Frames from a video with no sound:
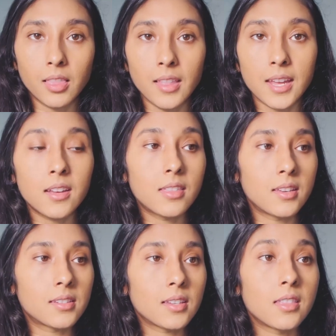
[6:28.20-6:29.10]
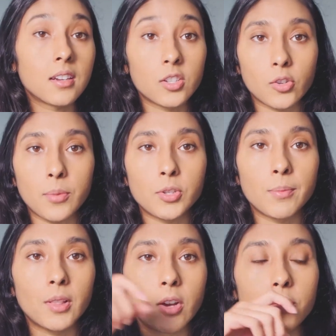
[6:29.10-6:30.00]
link this in the
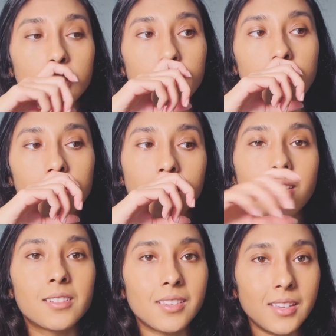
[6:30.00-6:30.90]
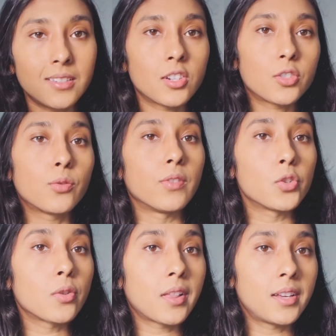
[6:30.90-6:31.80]
description below just because I think it's easier to
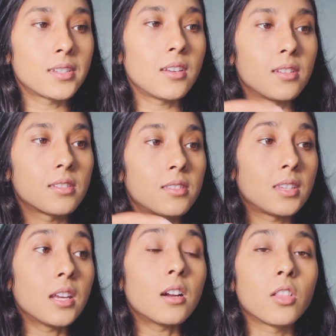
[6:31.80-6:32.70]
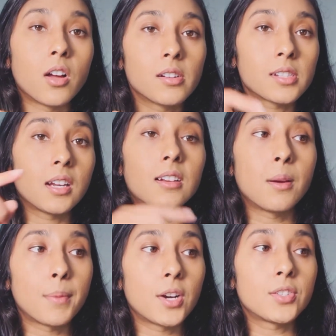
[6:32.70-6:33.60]
visualize it and see it alongside
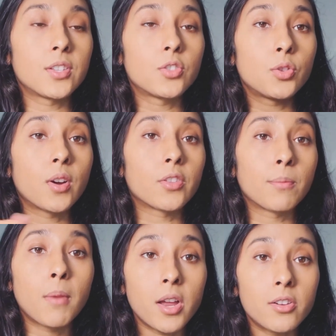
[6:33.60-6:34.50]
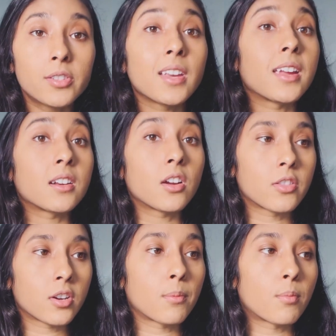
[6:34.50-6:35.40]
comparisons to other models and
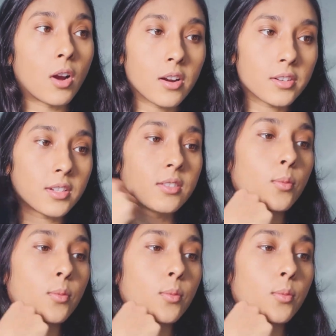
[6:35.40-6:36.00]
other products as